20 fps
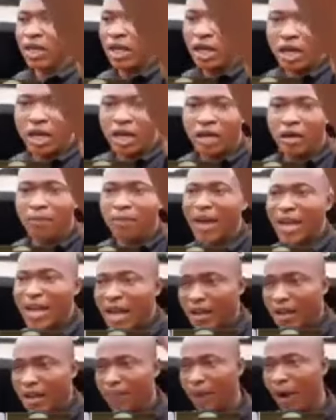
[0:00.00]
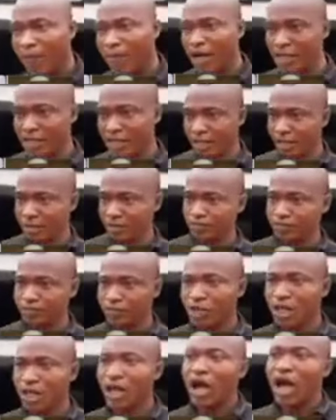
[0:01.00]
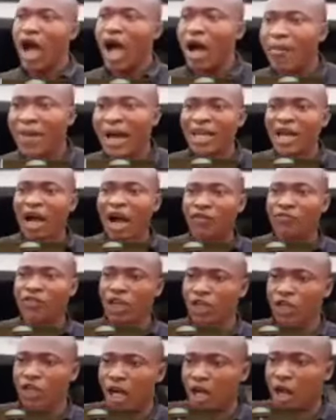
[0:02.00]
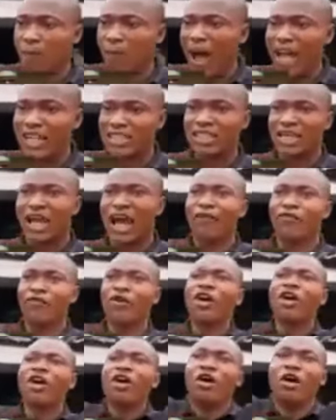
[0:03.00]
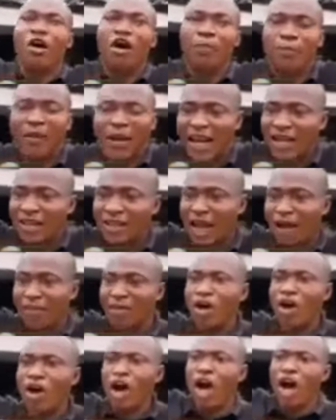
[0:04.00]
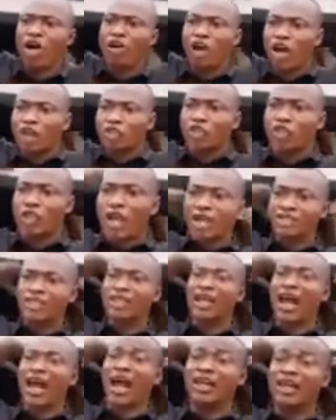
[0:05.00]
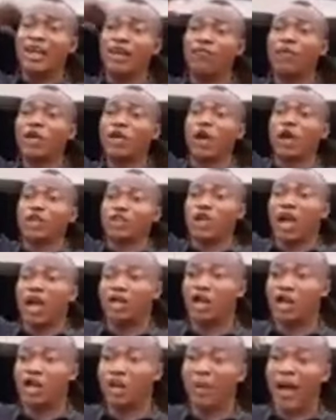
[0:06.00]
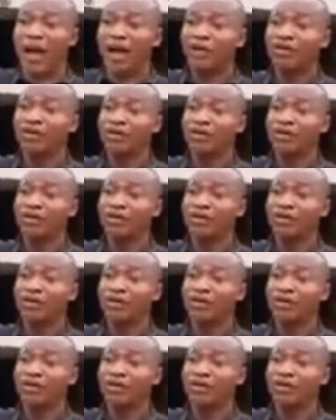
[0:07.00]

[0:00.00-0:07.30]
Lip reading: Benin Republic. How many of the Yorubas have bring them? Oh, come to Nigeria and live because you are Yoruba?